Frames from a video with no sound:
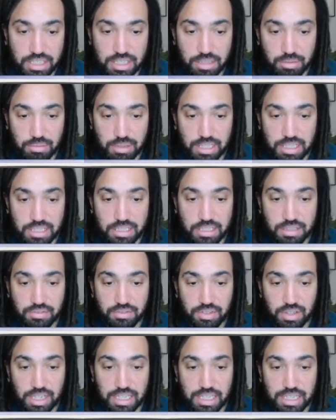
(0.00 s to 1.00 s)
then we need to
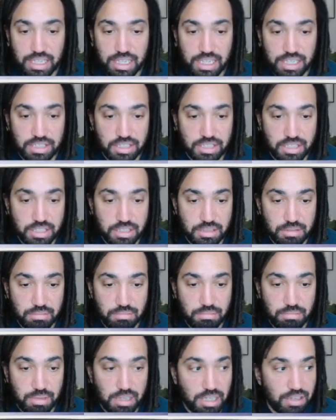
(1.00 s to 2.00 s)
divide this
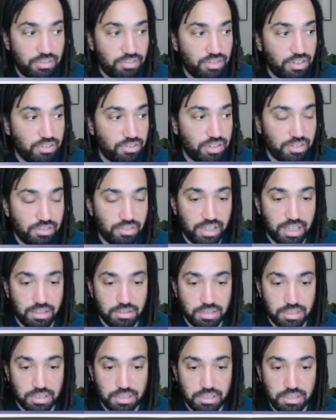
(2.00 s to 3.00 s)
by
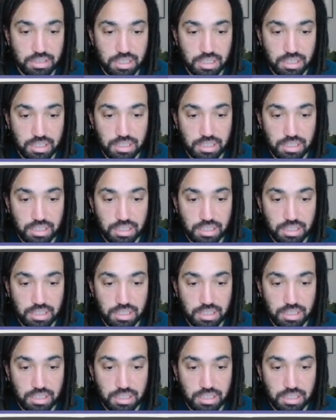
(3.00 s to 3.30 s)
50,000.